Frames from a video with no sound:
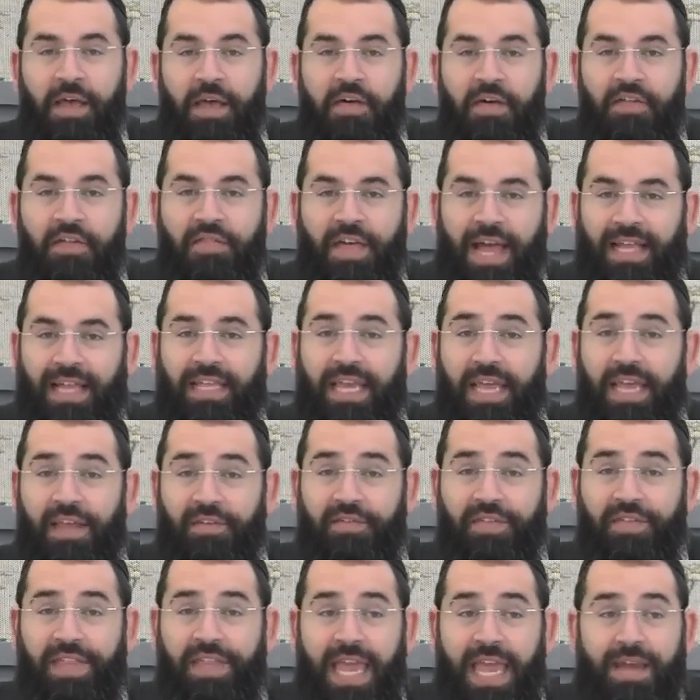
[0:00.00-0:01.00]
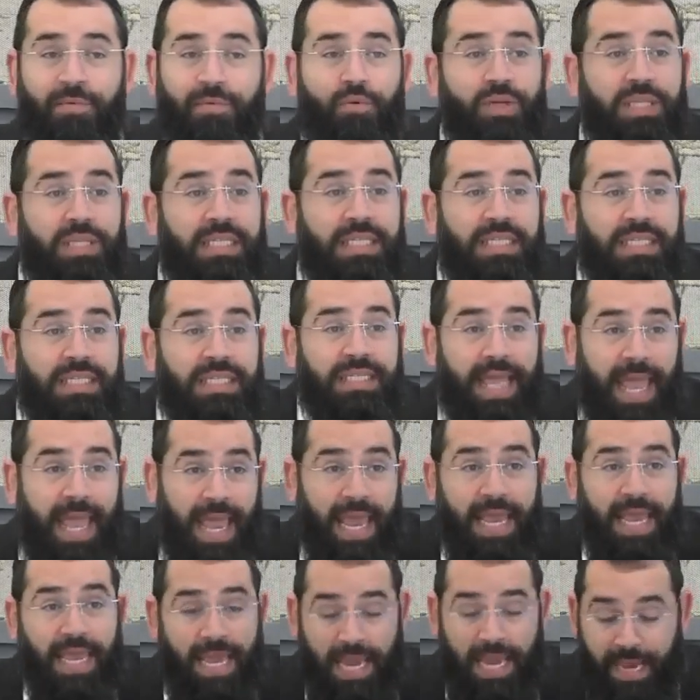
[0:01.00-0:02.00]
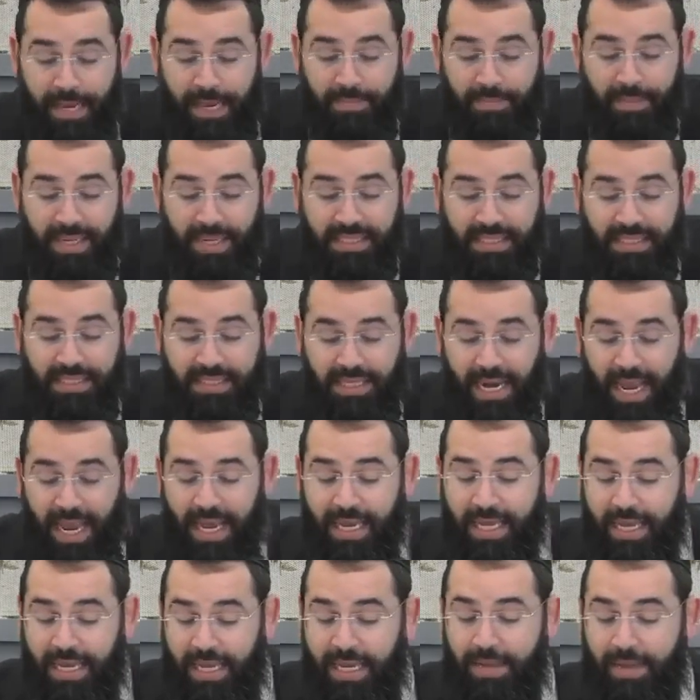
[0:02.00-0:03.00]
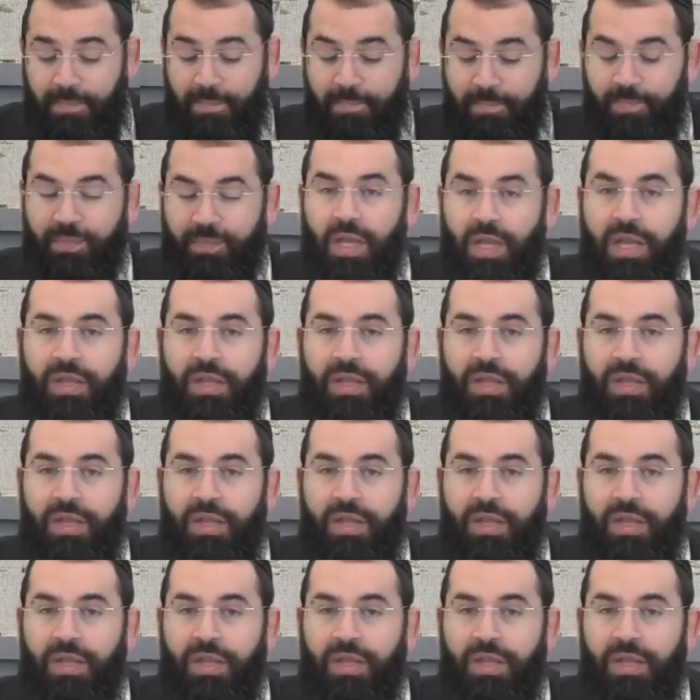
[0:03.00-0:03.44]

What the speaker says: that if they would stay in Mitzrayim,